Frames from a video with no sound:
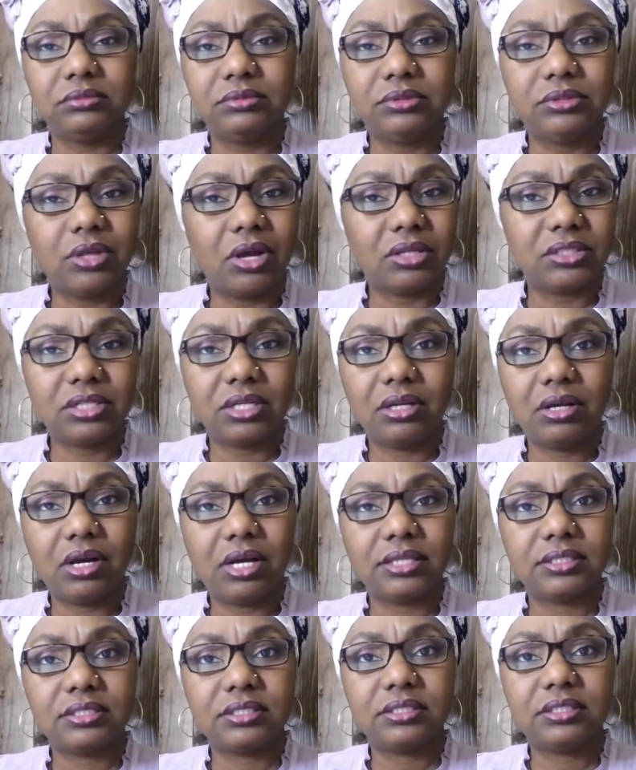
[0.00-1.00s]
Not a
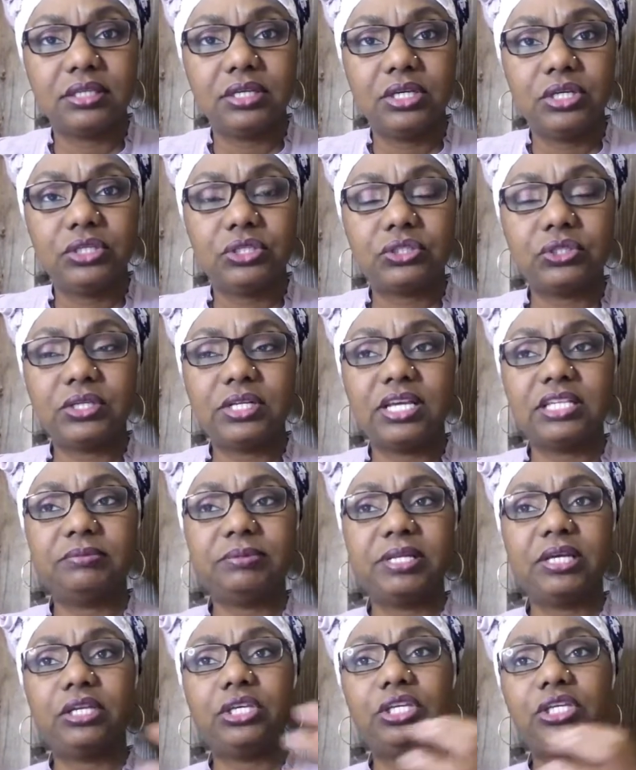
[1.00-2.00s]
lot. So there's
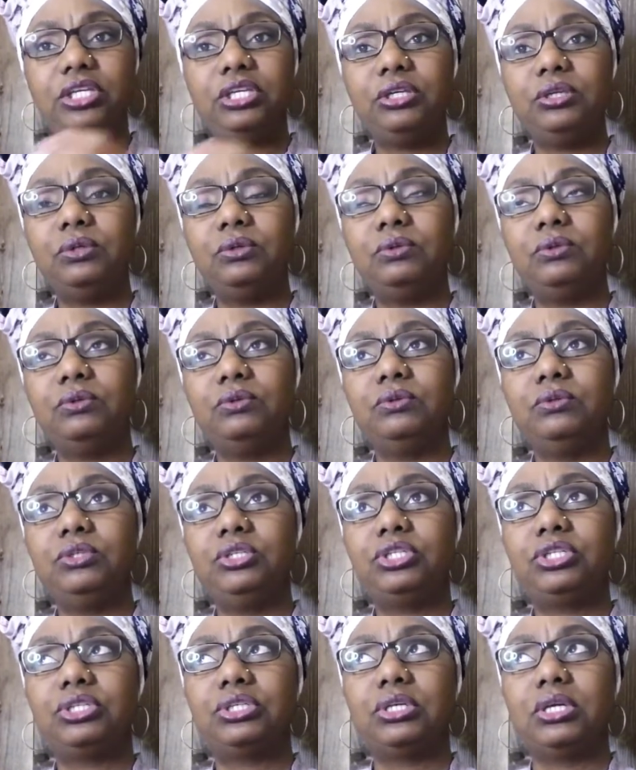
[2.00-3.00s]
been a
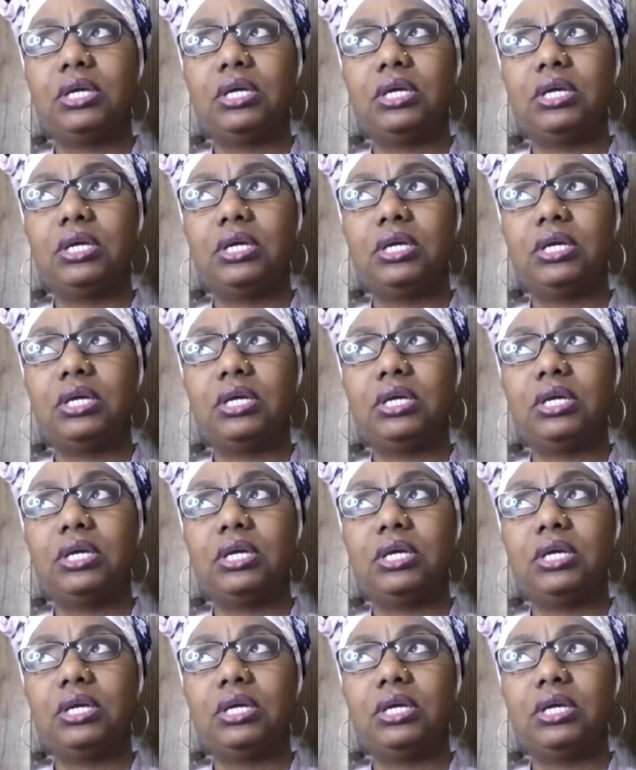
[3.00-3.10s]
huge